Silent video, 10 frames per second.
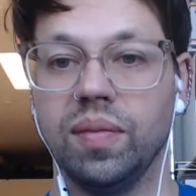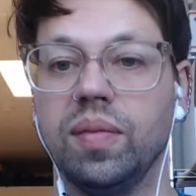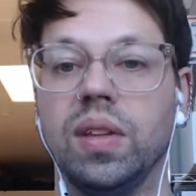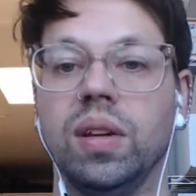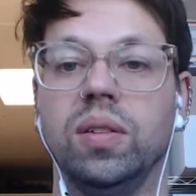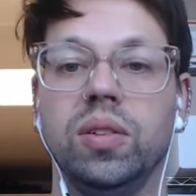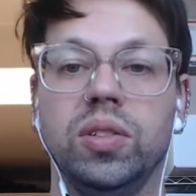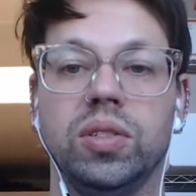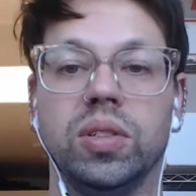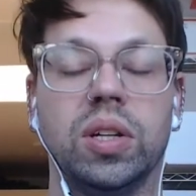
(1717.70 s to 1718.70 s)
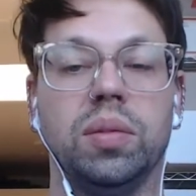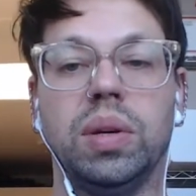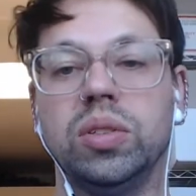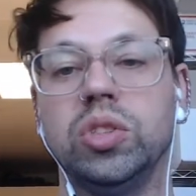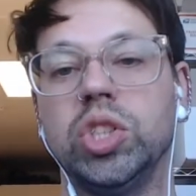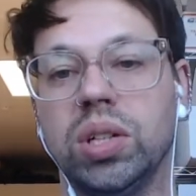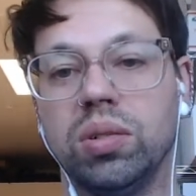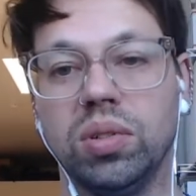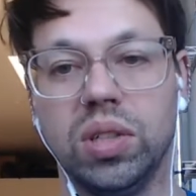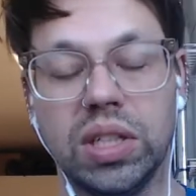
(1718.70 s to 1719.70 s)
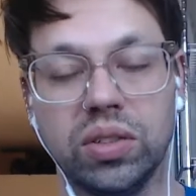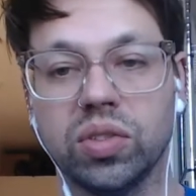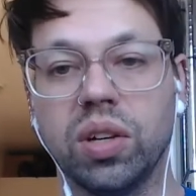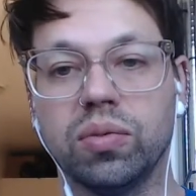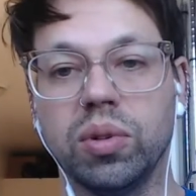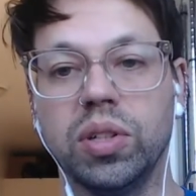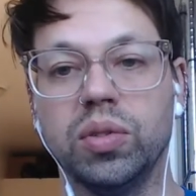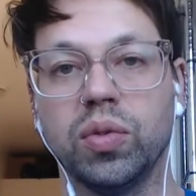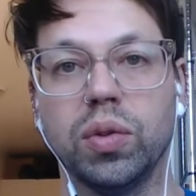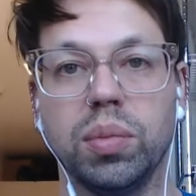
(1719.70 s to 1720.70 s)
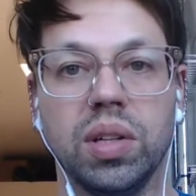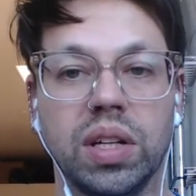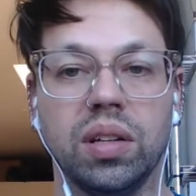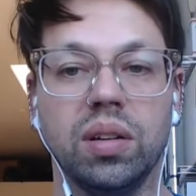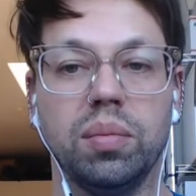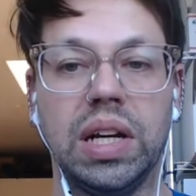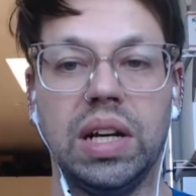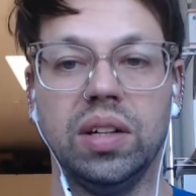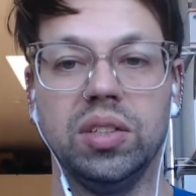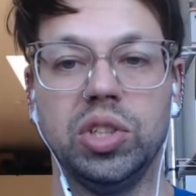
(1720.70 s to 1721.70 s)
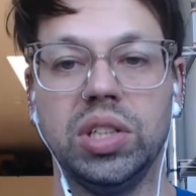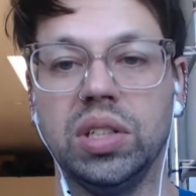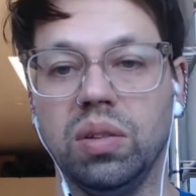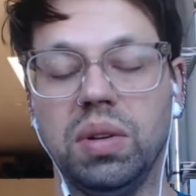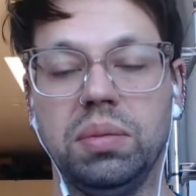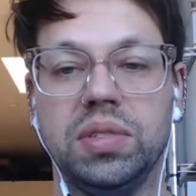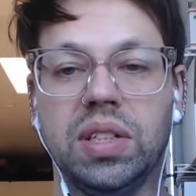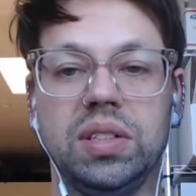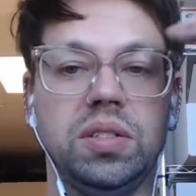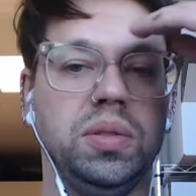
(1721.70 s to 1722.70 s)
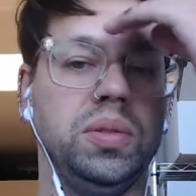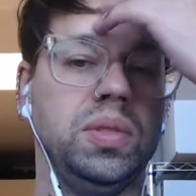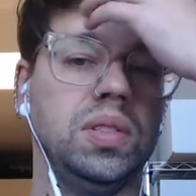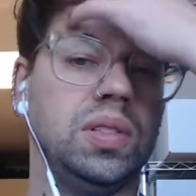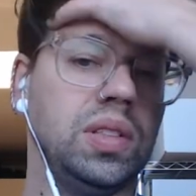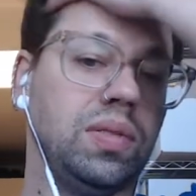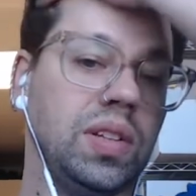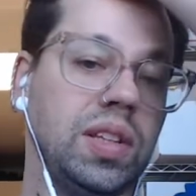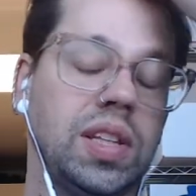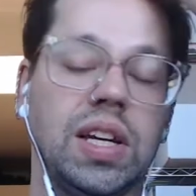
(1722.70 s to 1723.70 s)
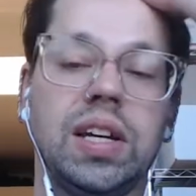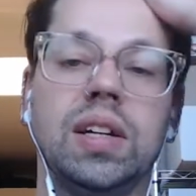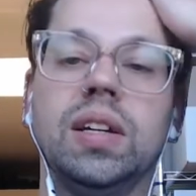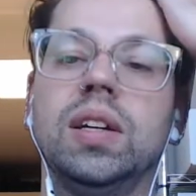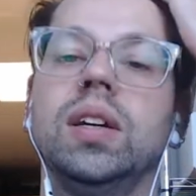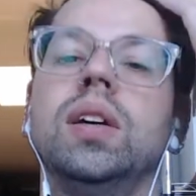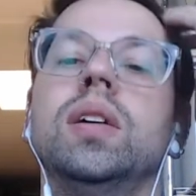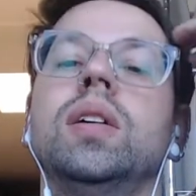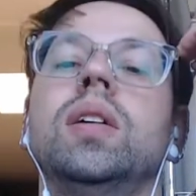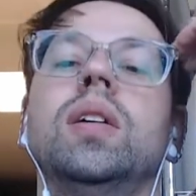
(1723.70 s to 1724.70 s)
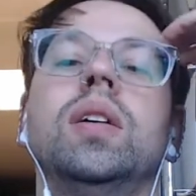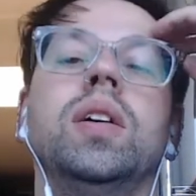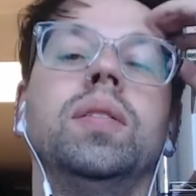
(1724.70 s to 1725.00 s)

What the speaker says: Or are you just talking about in general, like software used for molecular biology and the websites used and stuff like that? Um,